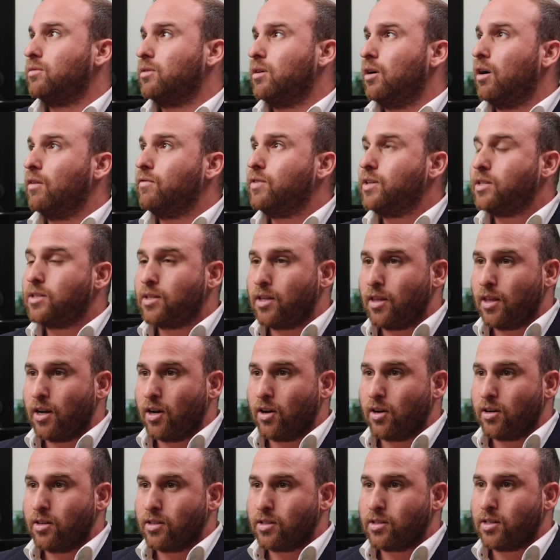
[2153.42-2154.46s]
Obviously, they're
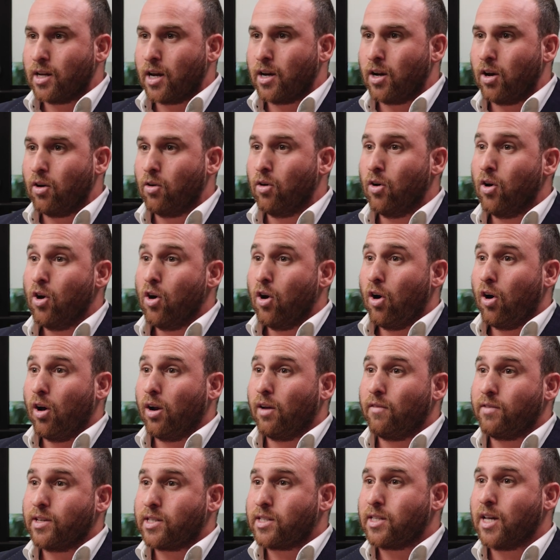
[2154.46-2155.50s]
not going to say no. All
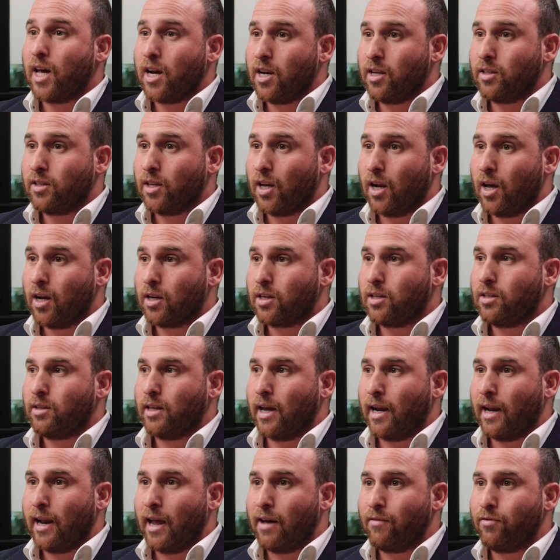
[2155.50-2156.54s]
of a sudden, they're like,
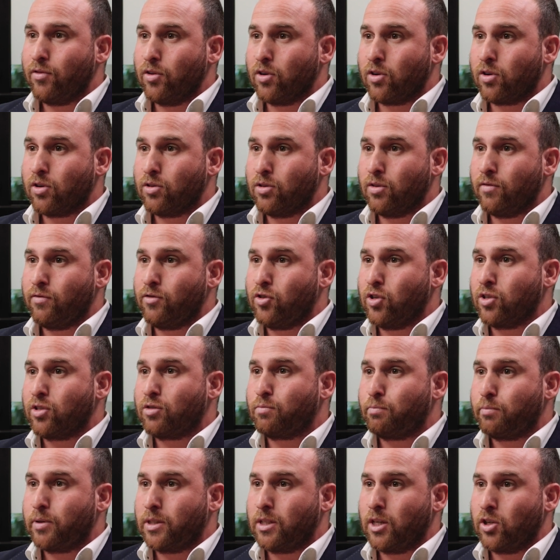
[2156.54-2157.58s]
they love you because you've
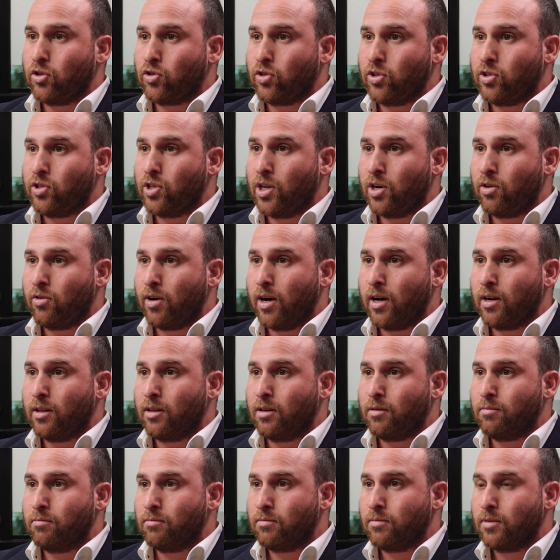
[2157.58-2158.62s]
just potentially generated
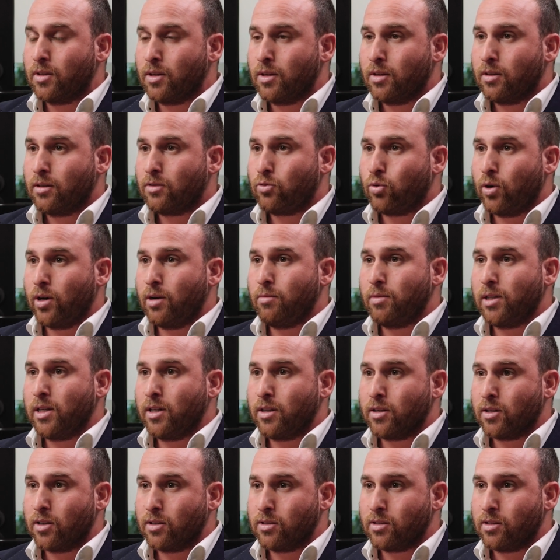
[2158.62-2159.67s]
them $20
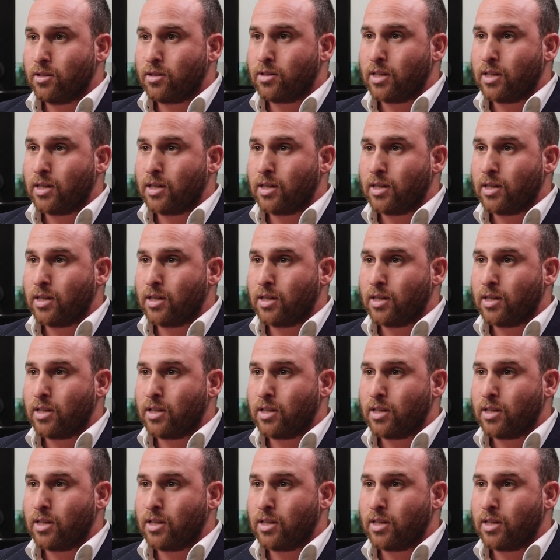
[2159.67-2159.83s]
million in